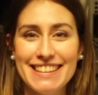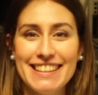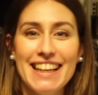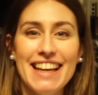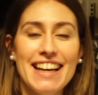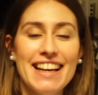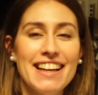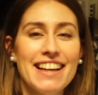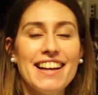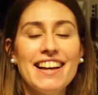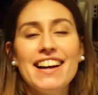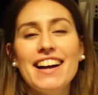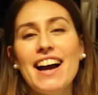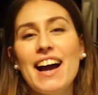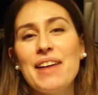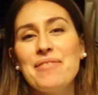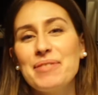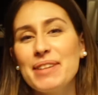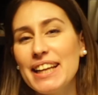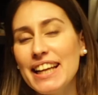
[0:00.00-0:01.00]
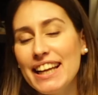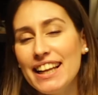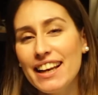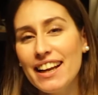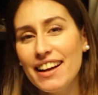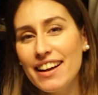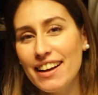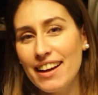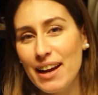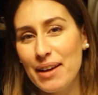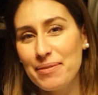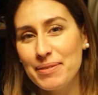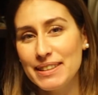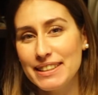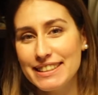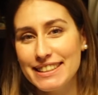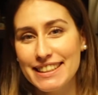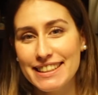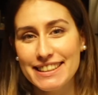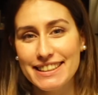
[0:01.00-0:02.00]
Yeah, I'm Michela. I'm
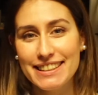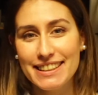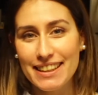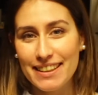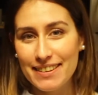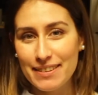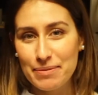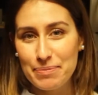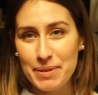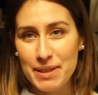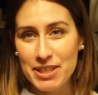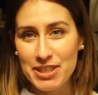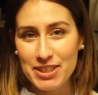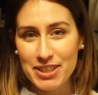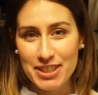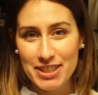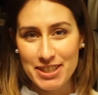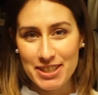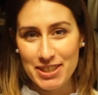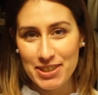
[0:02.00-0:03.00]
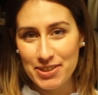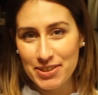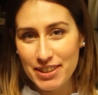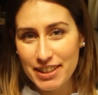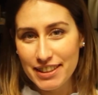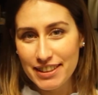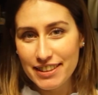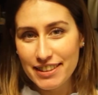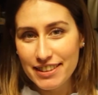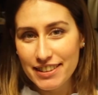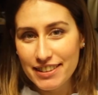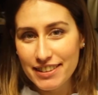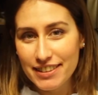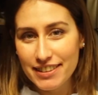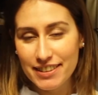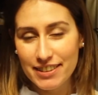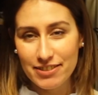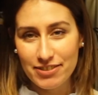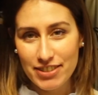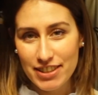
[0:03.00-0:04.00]
a third year PhD student
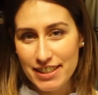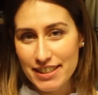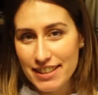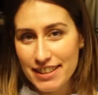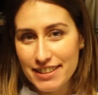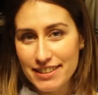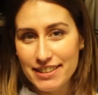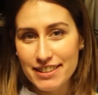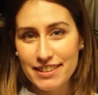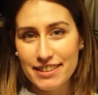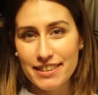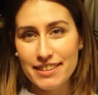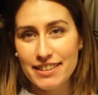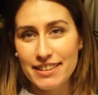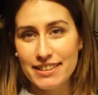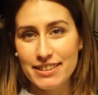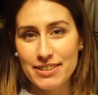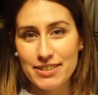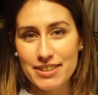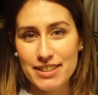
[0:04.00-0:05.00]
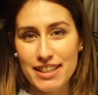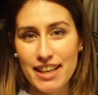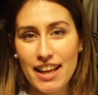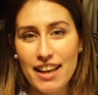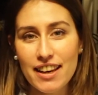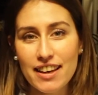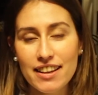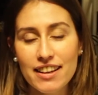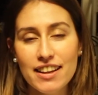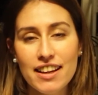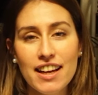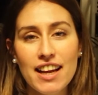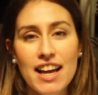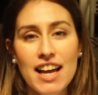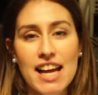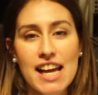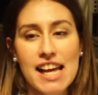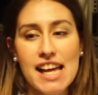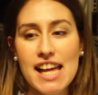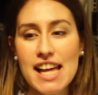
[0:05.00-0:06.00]
in physics here at UCL,
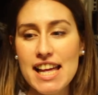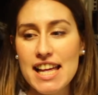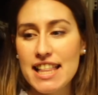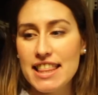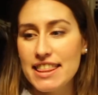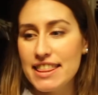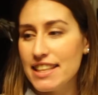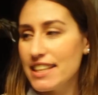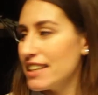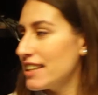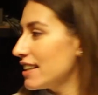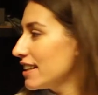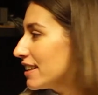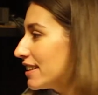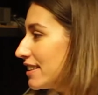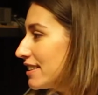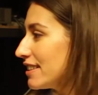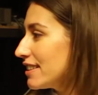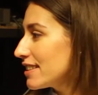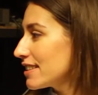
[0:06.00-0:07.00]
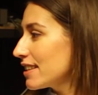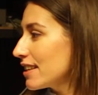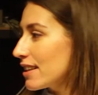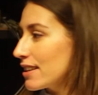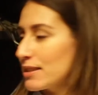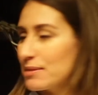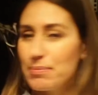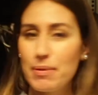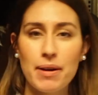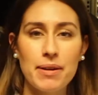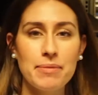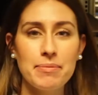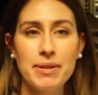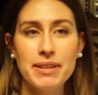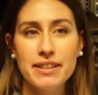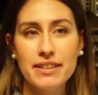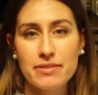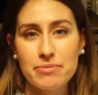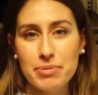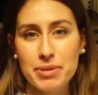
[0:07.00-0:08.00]
and this is the
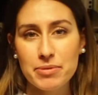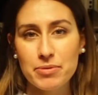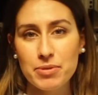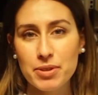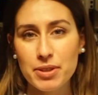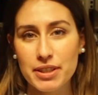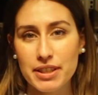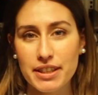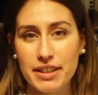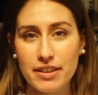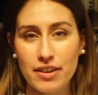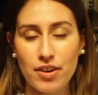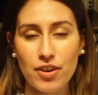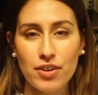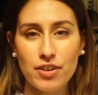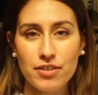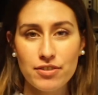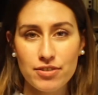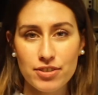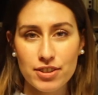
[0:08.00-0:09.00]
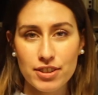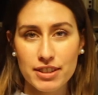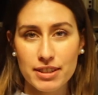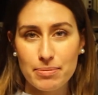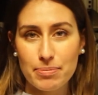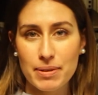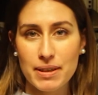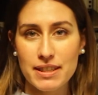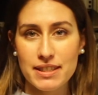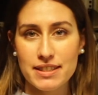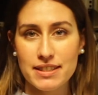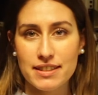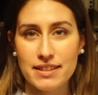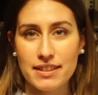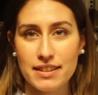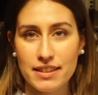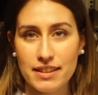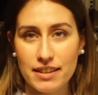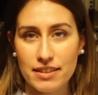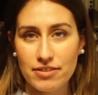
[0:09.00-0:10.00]
experiment I've been working on for the past
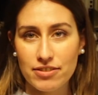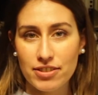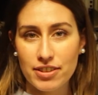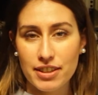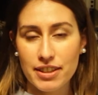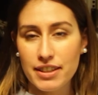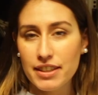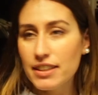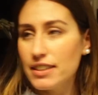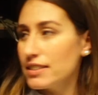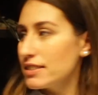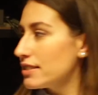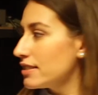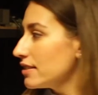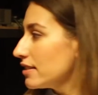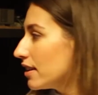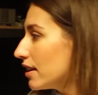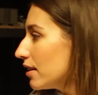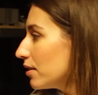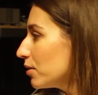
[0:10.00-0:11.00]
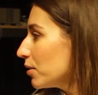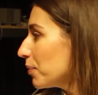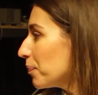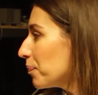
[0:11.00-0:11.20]
3 years now.